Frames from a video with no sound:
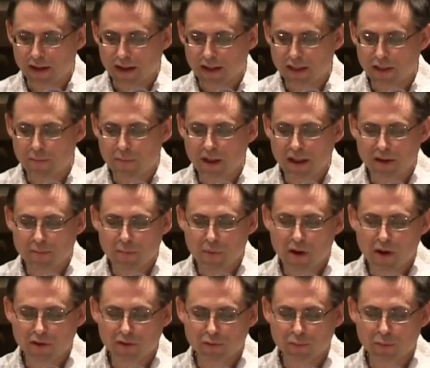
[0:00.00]
and that make it
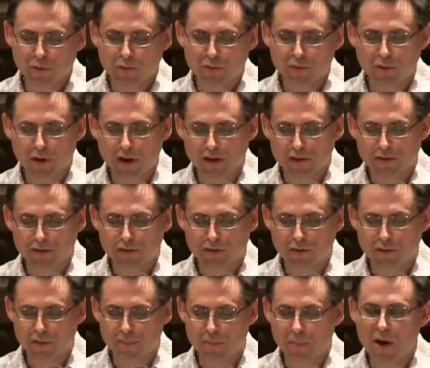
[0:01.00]
possible for us
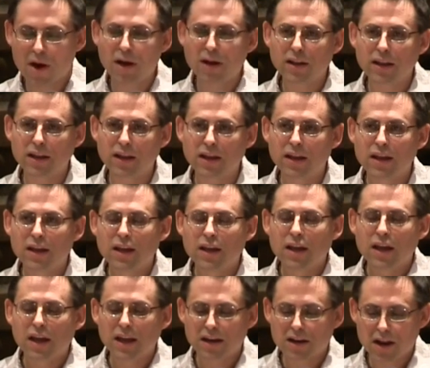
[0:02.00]
to embody
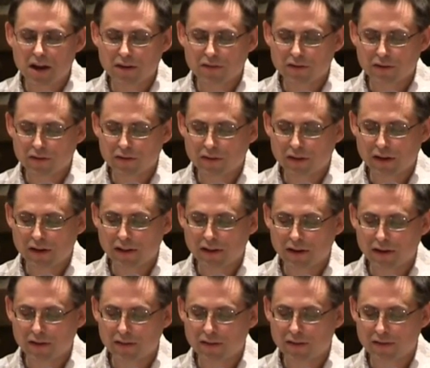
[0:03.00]
and not just
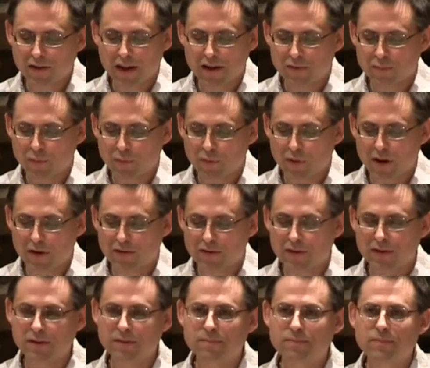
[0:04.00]
declare this
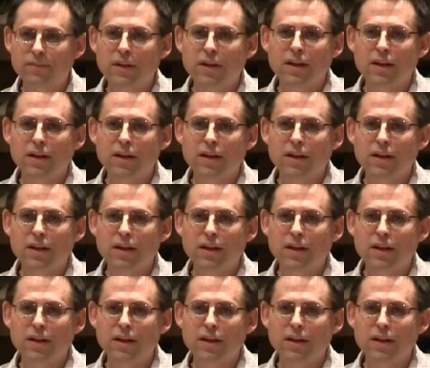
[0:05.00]
aspiration.